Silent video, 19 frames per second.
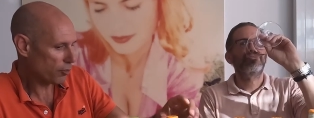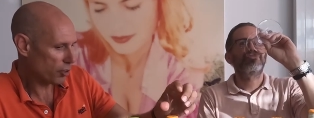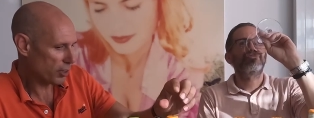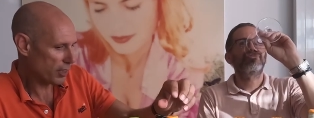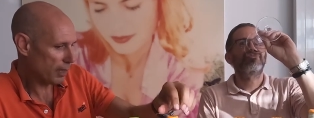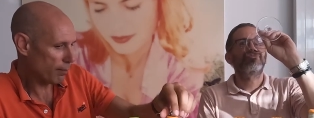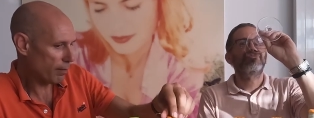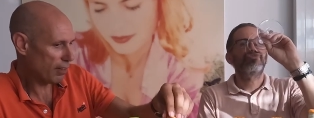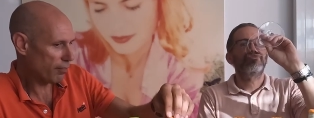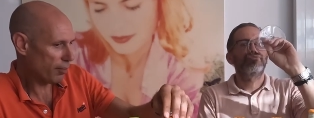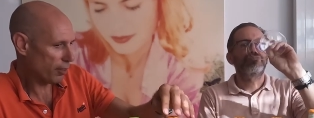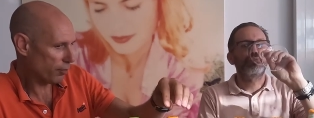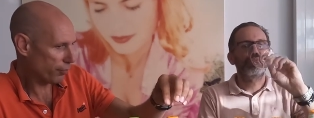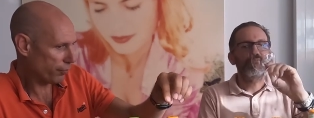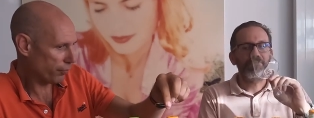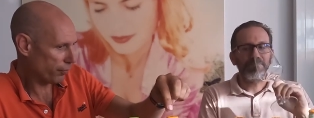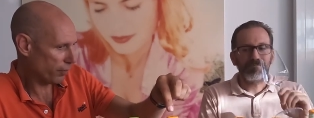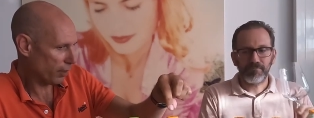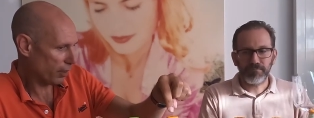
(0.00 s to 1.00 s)
Speaker 1: on the same level
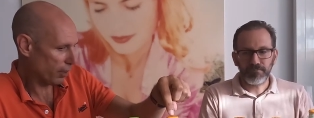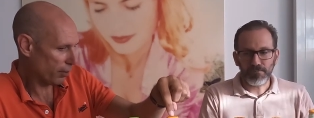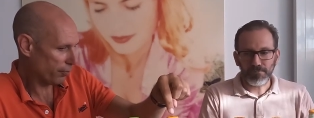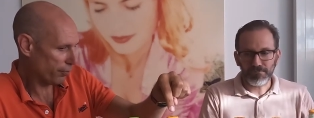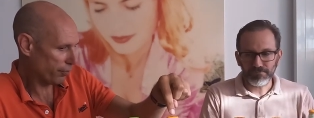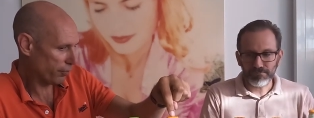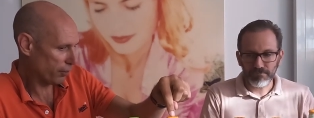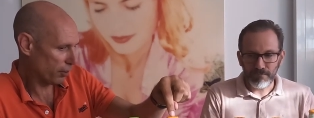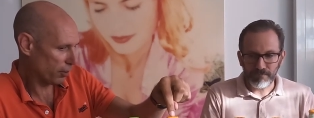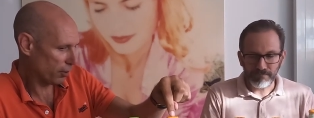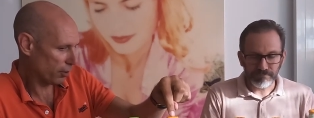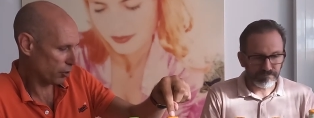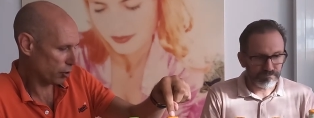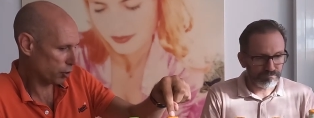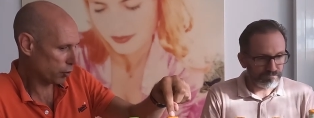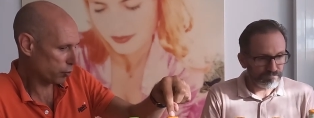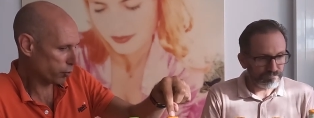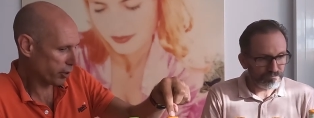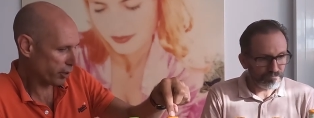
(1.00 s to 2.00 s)
of, of uh,
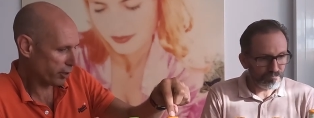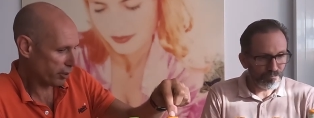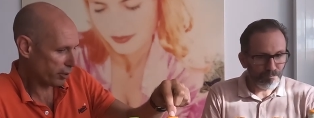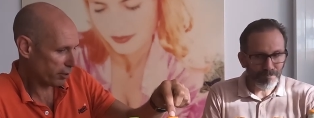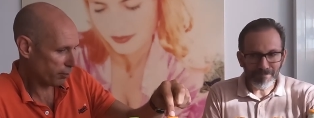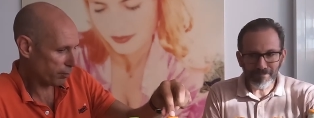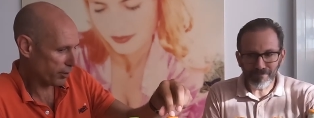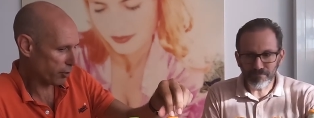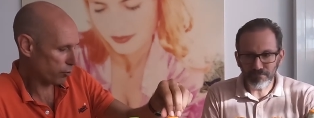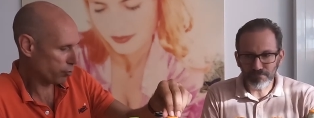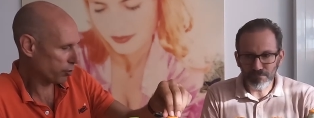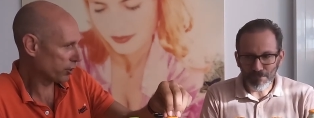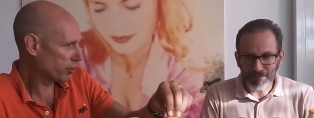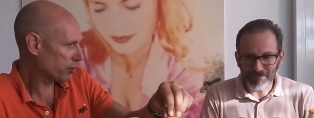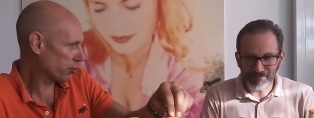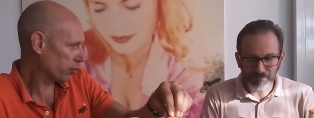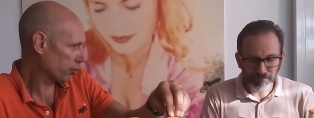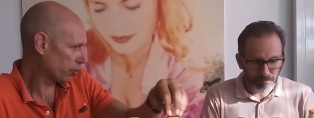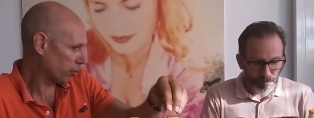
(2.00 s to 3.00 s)
sugar
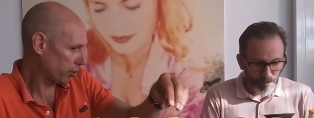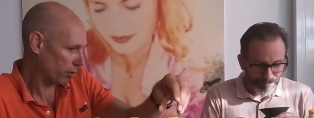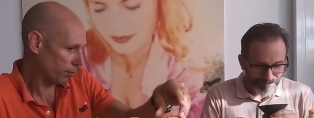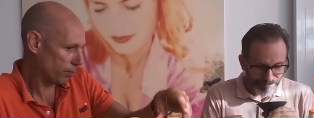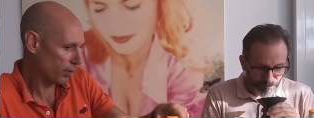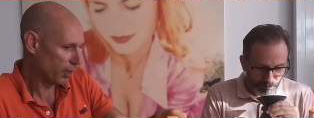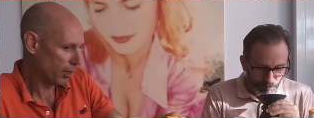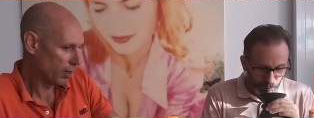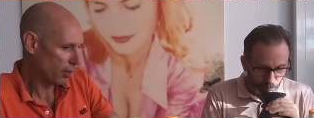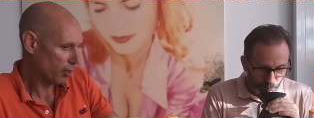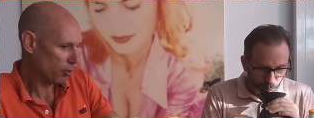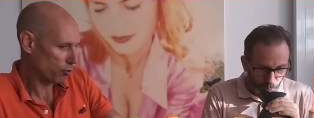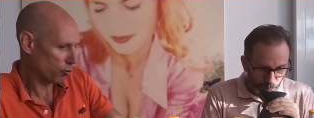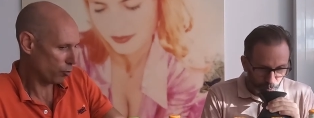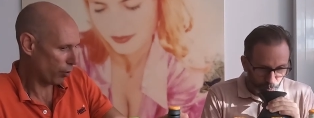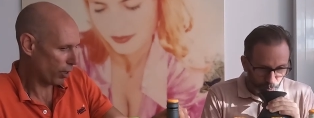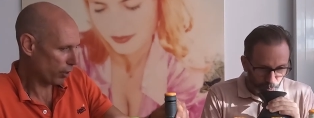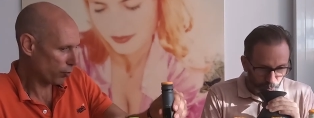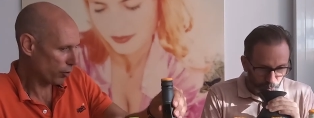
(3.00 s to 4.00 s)
between the,
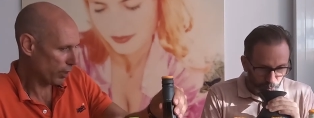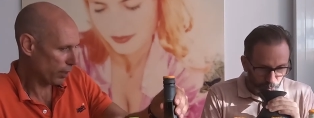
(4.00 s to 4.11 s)
the one